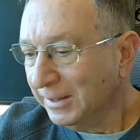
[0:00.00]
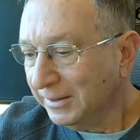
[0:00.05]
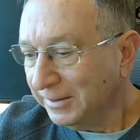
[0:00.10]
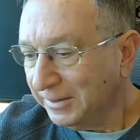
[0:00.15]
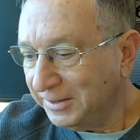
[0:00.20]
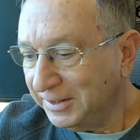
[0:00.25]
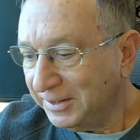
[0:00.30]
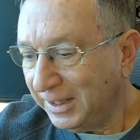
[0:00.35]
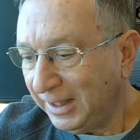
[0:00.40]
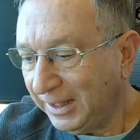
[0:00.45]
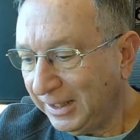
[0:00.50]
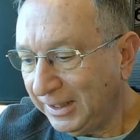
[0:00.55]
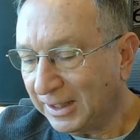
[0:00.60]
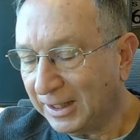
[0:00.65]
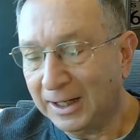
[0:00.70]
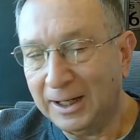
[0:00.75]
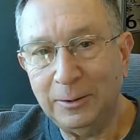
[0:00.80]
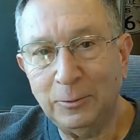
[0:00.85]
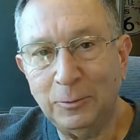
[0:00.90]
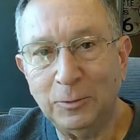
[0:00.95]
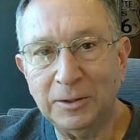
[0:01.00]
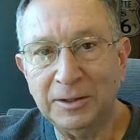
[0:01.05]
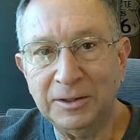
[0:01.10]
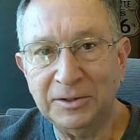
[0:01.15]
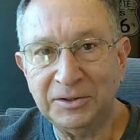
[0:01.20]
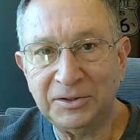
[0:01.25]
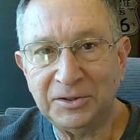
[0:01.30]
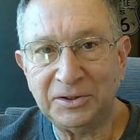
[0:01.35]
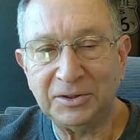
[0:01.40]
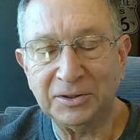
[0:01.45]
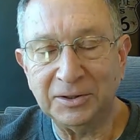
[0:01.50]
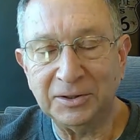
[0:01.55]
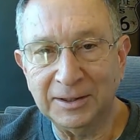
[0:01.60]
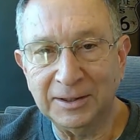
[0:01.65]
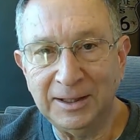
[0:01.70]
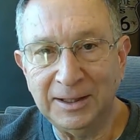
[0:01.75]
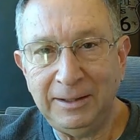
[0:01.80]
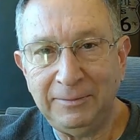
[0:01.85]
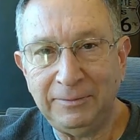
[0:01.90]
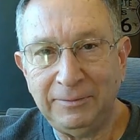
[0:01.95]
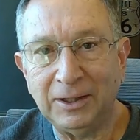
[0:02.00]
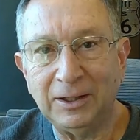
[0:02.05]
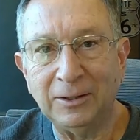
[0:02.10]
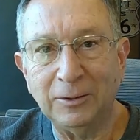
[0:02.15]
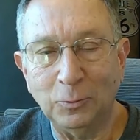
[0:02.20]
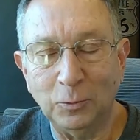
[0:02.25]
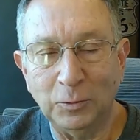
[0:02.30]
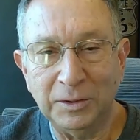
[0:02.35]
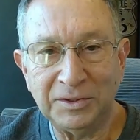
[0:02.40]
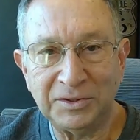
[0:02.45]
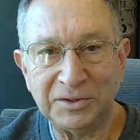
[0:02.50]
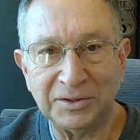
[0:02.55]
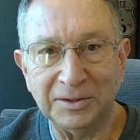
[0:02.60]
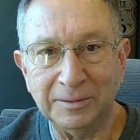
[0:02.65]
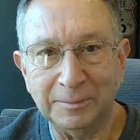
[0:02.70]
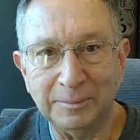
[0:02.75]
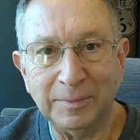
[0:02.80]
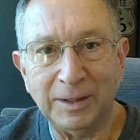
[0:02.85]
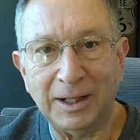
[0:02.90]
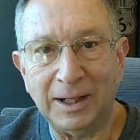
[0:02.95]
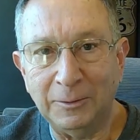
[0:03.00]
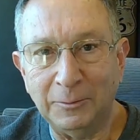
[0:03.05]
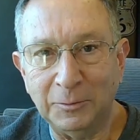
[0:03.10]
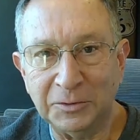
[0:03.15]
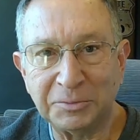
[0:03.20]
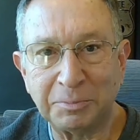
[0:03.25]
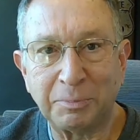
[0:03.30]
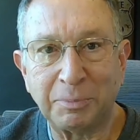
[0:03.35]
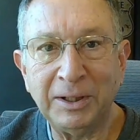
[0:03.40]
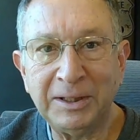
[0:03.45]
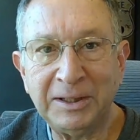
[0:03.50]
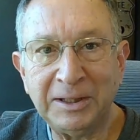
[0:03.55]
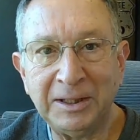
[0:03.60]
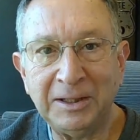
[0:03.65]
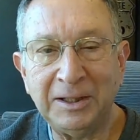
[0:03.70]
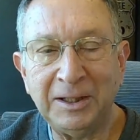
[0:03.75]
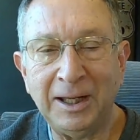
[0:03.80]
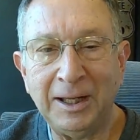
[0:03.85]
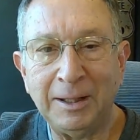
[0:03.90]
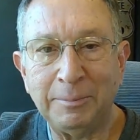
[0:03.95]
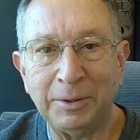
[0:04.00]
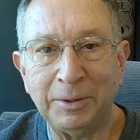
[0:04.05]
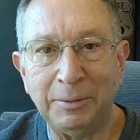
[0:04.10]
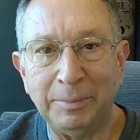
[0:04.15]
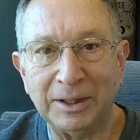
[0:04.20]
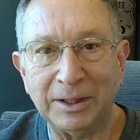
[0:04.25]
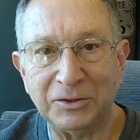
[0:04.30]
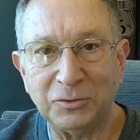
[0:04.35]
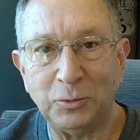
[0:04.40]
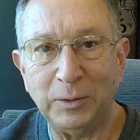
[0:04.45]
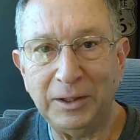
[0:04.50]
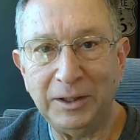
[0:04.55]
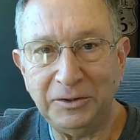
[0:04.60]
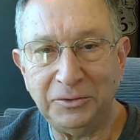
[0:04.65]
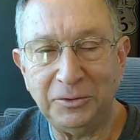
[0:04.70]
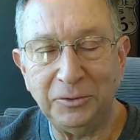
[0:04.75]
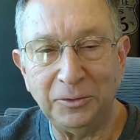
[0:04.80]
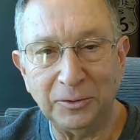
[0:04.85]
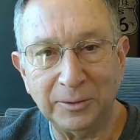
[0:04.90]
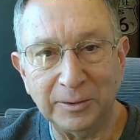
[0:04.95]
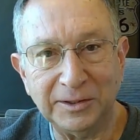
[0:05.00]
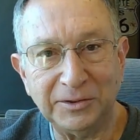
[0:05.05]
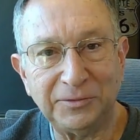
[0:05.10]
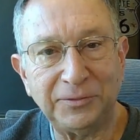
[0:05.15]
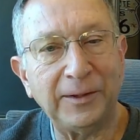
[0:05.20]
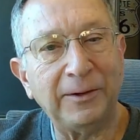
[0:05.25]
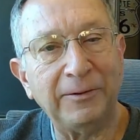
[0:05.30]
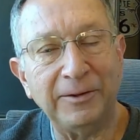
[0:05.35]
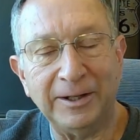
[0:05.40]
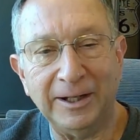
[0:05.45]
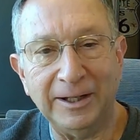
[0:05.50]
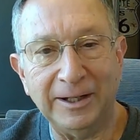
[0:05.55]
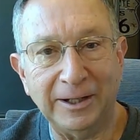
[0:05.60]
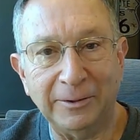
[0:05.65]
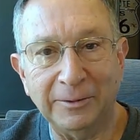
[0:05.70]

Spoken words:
The day I was leaving Wisdom, I was breaking camp at about 22 degrees Fahrenheit.